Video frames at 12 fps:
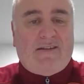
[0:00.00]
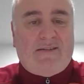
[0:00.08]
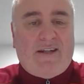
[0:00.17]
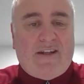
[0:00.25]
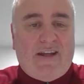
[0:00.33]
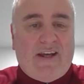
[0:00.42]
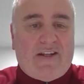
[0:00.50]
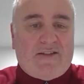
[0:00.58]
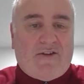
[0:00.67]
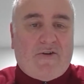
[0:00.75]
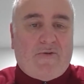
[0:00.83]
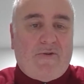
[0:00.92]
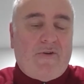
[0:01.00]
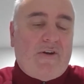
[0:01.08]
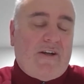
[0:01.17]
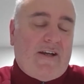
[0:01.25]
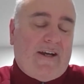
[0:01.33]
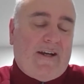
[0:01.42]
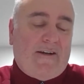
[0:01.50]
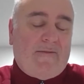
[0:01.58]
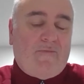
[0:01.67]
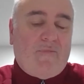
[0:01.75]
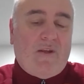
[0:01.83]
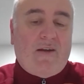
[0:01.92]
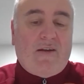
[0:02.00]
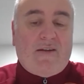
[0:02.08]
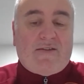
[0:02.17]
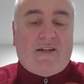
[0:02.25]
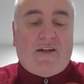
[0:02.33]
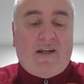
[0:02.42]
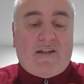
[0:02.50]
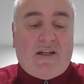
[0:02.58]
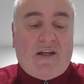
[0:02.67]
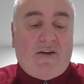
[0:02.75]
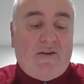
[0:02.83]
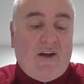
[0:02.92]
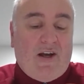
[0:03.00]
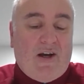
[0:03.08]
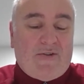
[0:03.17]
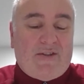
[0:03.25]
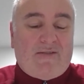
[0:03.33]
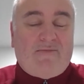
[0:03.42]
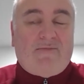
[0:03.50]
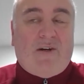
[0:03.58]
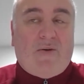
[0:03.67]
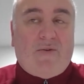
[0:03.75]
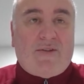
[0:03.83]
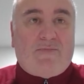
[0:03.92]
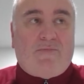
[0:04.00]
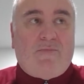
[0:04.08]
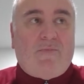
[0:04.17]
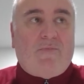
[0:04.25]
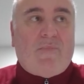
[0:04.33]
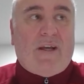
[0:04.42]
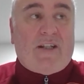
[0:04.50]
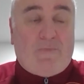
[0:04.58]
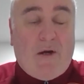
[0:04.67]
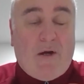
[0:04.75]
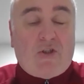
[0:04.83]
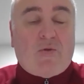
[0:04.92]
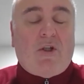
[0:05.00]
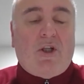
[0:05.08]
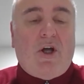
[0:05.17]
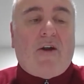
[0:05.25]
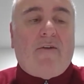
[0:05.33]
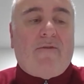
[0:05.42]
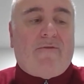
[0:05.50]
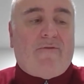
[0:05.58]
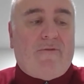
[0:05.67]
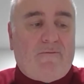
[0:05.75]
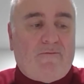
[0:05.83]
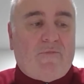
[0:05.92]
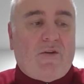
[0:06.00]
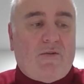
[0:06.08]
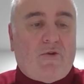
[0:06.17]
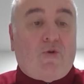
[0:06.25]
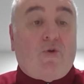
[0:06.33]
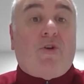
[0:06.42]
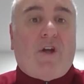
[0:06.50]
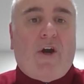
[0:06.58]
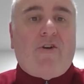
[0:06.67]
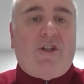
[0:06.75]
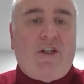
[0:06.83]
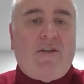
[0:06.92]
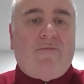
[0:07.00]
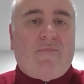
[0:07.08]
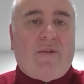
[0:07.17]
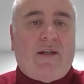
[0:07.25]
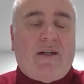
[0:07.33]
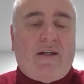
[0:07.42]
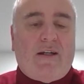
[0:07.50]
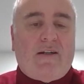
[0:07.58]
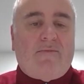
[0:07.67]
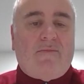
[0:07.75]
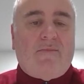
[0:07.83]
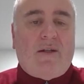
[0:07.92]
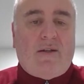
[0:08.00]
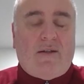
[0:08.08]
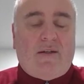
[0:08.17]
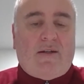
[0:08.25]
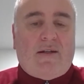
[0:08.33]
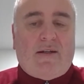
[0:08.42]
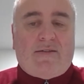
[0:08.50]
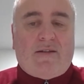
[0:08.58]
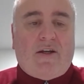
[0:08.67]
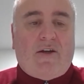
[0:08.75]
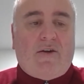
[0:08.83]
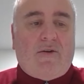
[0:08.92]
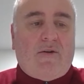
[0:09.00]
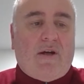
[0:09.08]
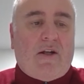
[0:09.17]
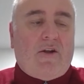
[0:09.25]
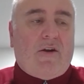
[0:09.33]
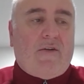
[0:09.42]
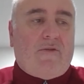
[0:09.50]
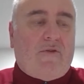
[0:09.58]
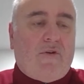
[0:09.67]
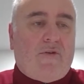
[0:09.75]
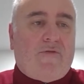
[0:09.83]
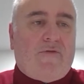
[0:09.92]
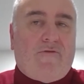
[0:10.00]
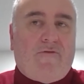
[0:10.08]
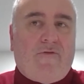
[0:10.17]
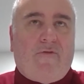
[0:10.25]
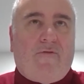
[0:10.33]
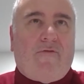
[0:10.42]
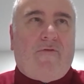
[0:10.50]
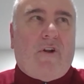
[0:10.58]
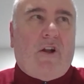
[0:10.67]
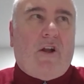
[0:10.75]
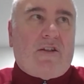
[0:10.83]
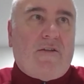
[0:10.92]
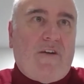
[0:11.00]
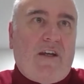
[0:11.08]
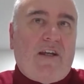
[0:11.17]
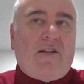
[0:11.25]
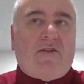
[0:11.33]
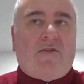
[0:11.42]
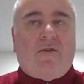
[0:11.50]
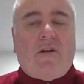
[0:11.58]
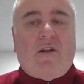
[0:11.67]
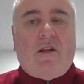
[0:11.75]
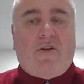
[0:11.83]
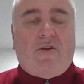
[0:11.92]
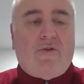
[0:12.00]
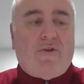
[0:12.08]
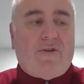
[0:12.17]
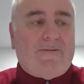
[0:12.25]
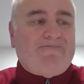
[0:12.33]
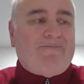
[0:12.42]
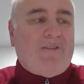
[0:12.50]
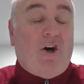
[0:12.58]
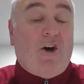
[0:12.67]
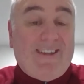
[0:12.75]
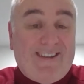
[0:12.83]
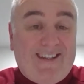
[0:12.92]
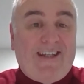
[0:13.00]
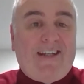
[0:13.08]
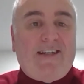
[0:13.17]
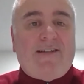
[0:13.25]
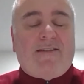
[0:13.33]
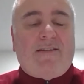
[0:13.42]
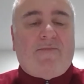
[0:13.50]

Another big Socceroo. So I was exposed to a lot of good coaching. So a lot of good philosophies, a lot of good ideas.